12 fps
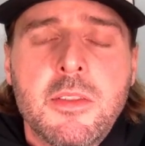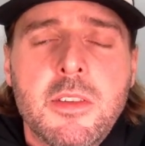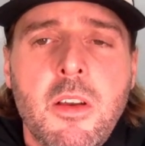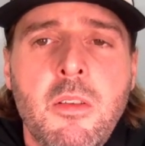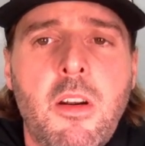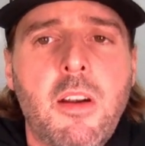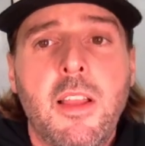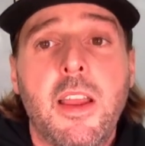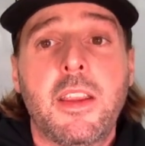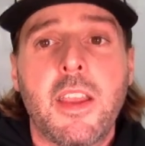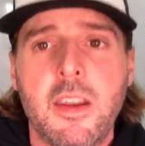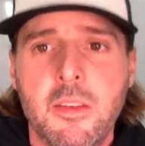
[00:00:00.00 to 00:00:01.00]
So our
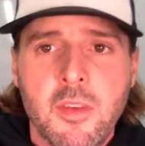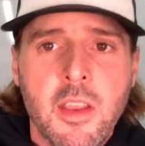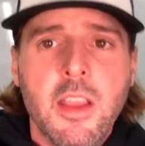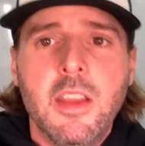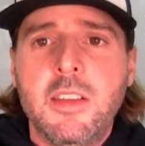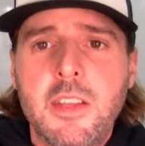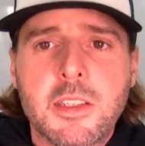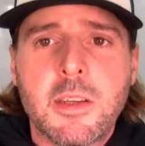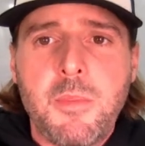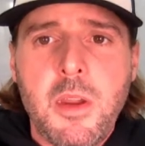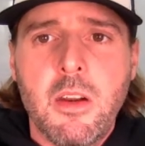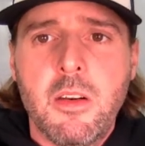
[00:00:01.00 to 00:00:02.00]
line kind of
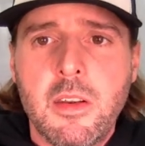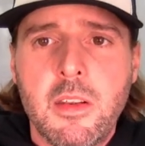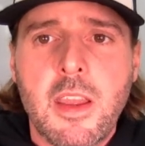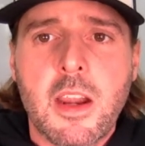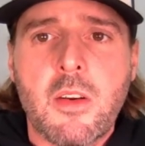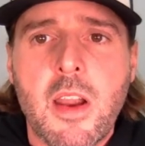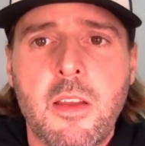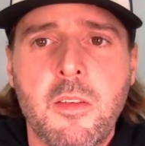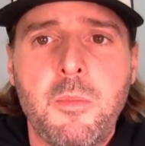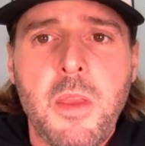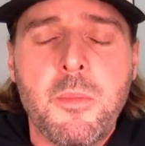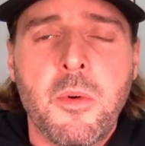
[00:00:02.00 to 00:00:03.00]
disappeared into that crowd
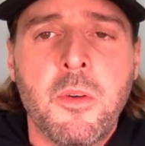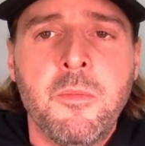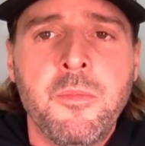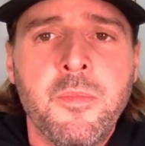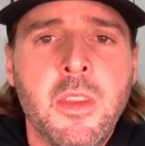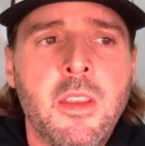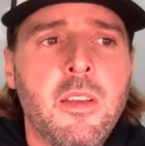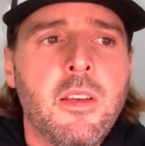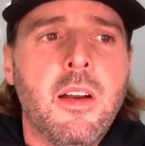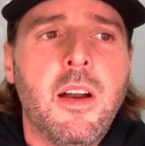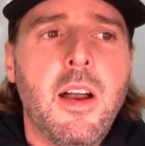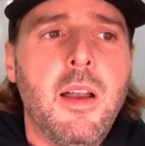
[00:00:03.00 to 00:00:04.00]
of people.
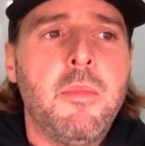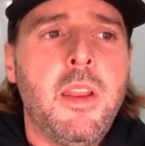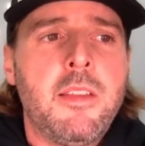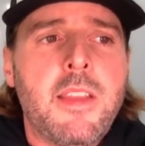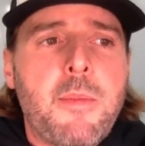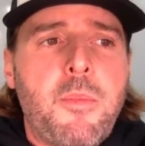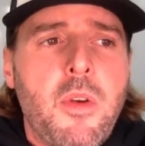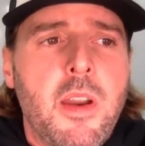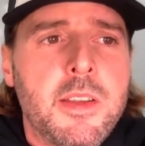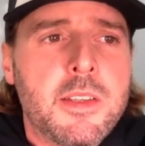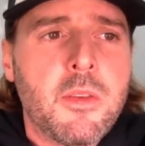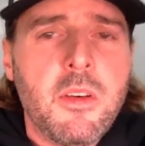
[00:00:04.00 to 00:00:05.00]
And at that point,
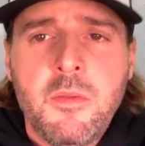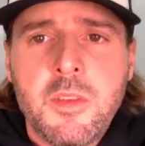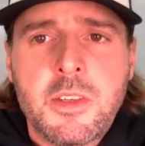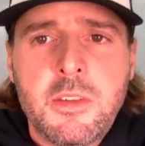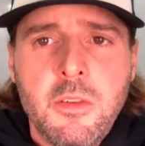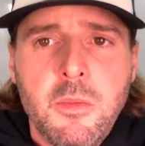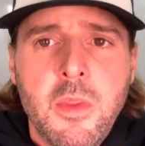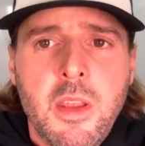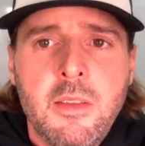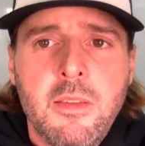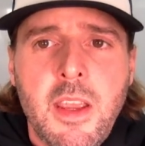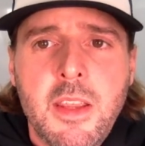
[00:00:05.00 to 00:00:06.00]
I sort of assumed
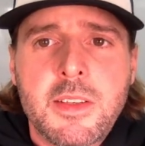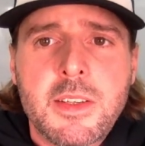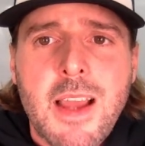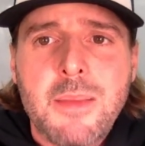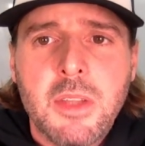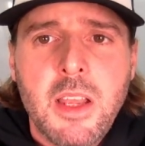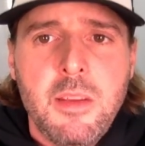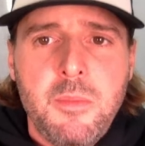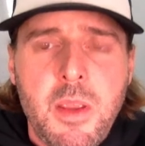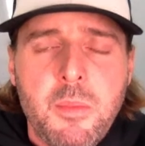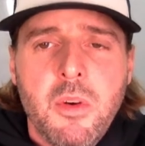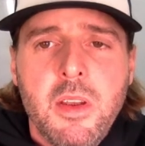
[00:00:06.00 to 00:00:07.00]
that they had stopped letting
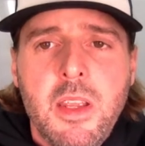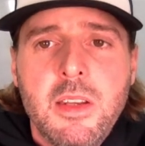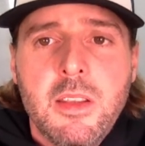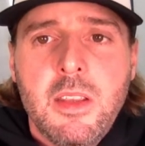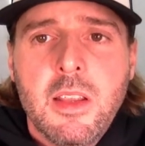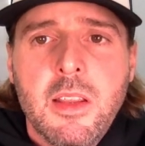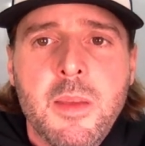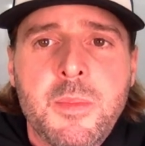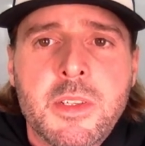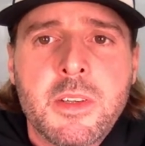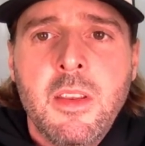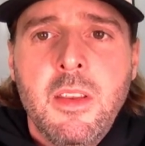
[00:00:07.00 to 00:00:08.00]
people into the
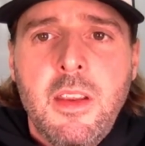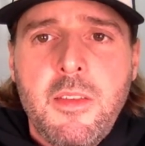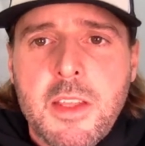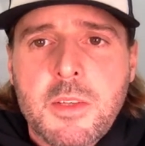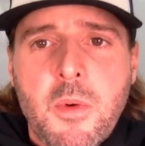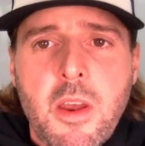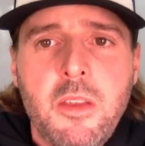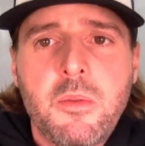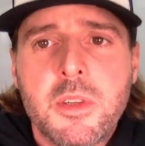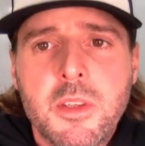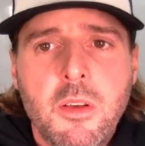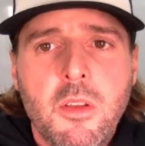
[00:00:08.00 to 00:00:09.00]
ellipse, and that's why there
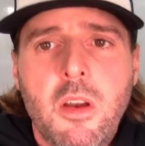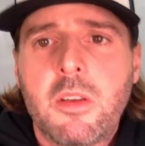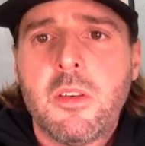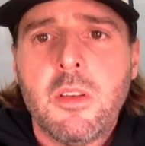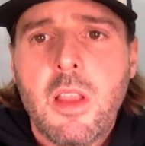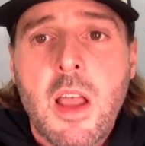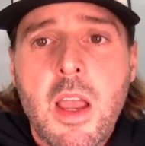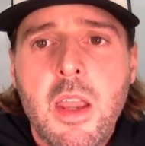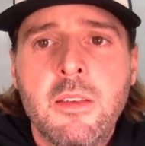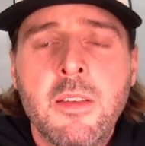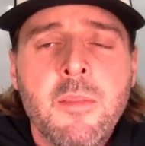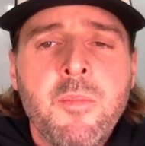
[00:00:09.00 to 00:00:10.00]
was no longer a
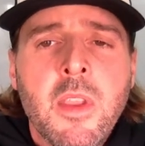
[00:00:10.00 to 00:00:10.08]
line.